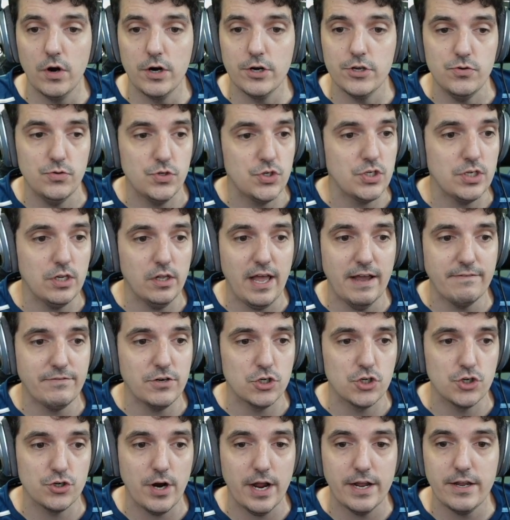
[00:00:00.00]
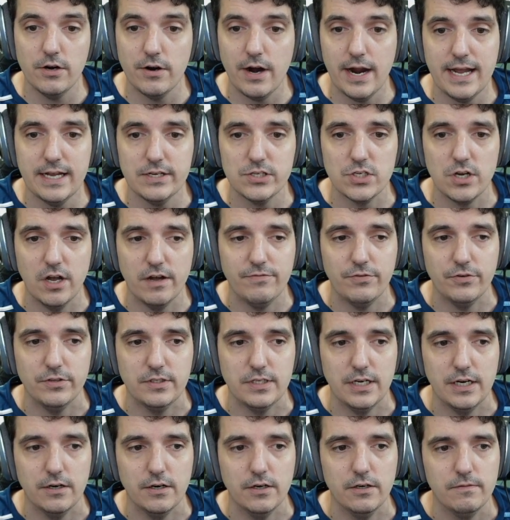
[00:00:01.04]
you still have to try your ass off with
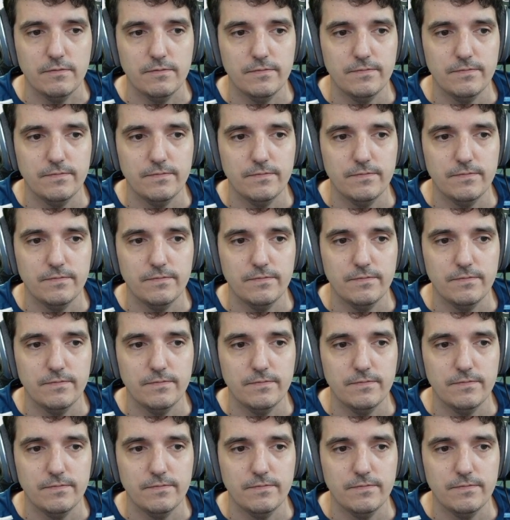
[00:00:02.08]
Terran.